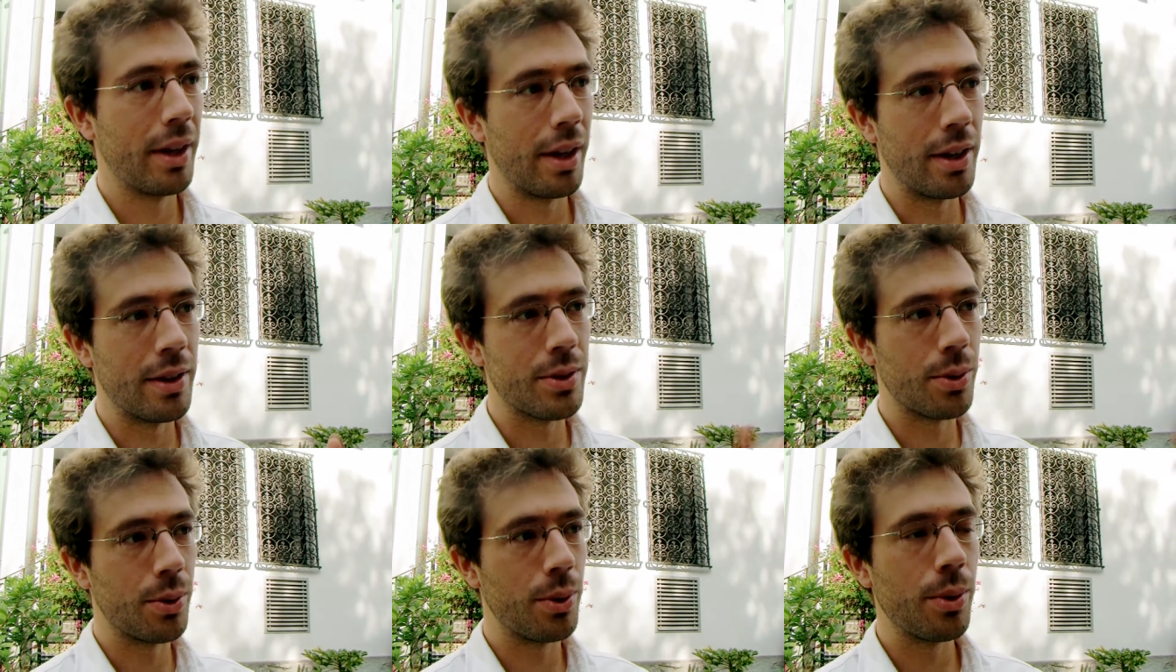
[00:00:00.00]

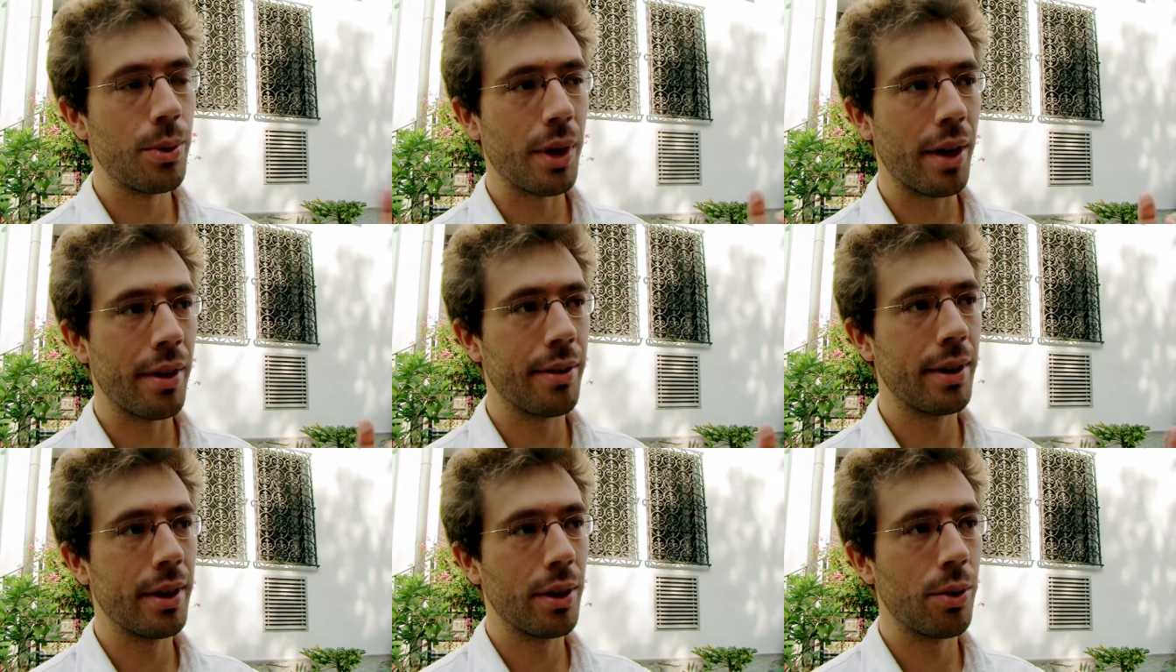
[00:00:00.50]
And so you, I
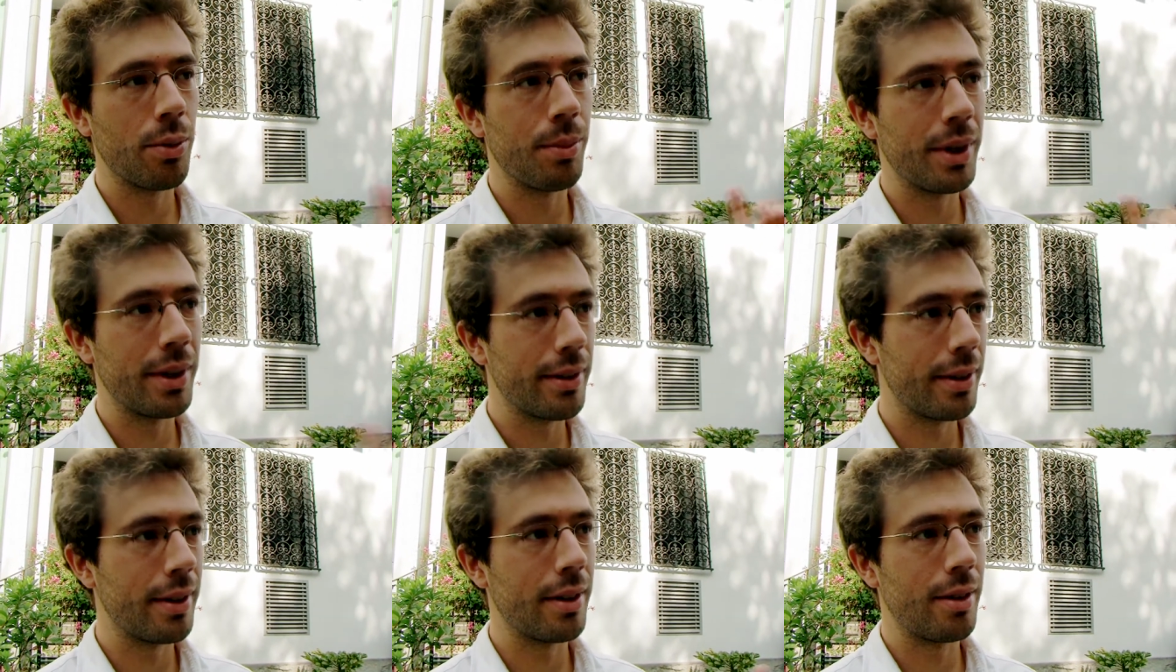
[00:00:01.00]
think you
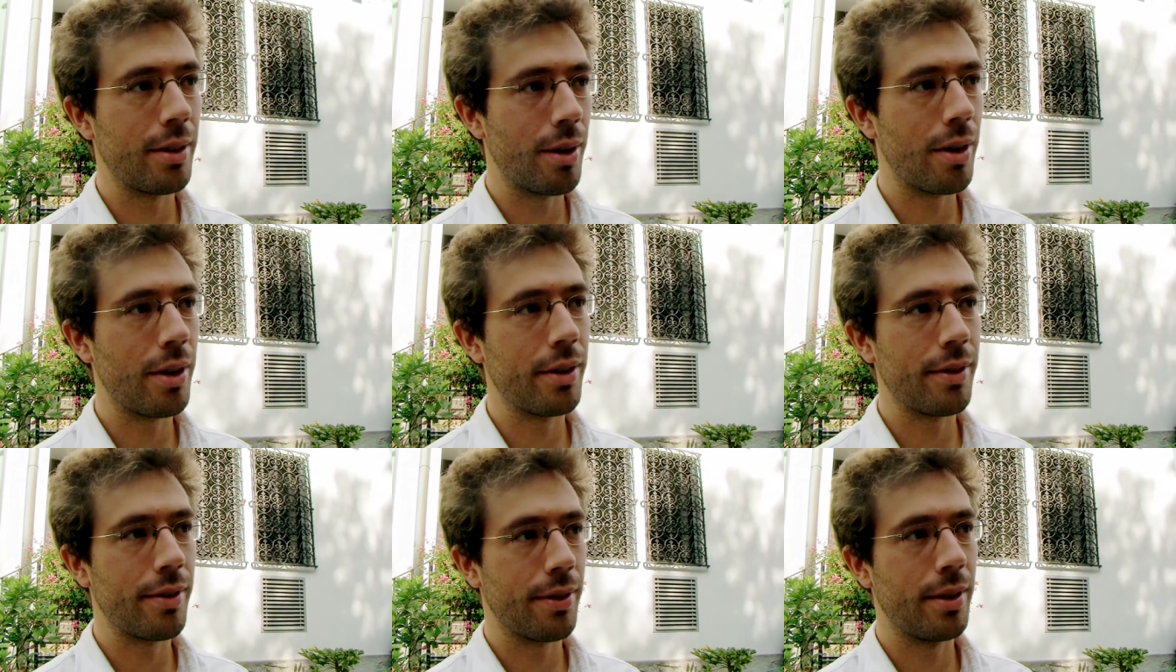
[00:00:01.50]
maintain a
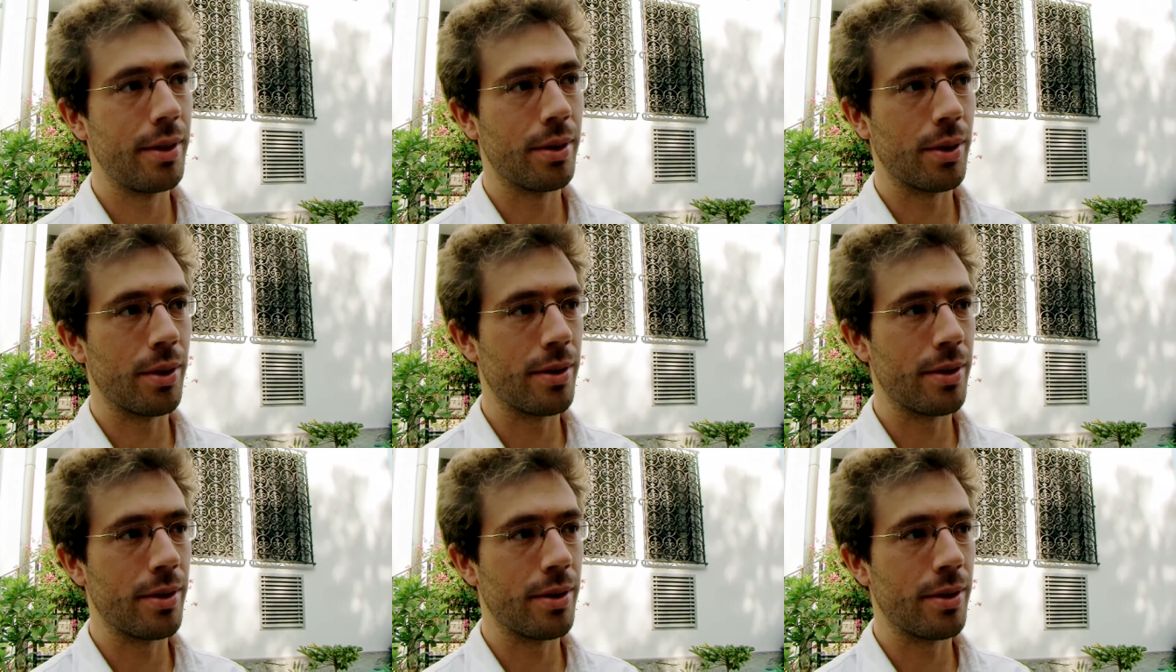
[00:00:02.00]
lot of the